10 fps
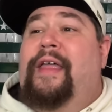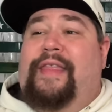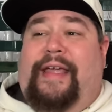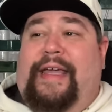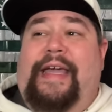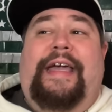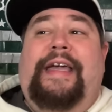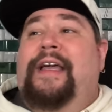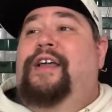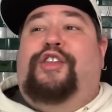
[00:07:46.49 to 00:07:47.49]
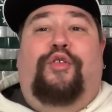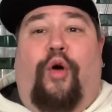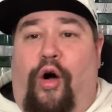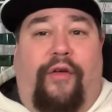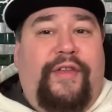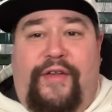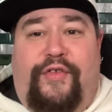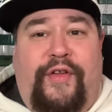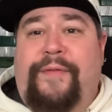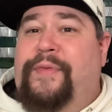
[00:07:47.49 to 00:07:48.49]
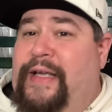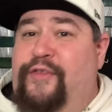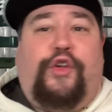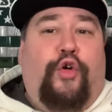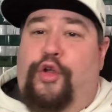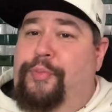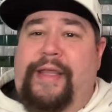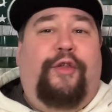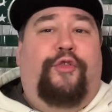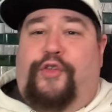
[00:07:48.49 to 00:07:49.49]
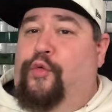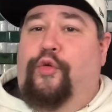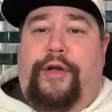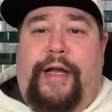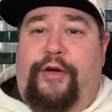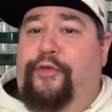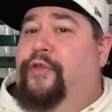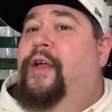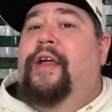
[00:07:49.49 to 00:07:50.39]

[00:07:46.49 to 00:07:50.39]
The key to all this is going to be those coordinators.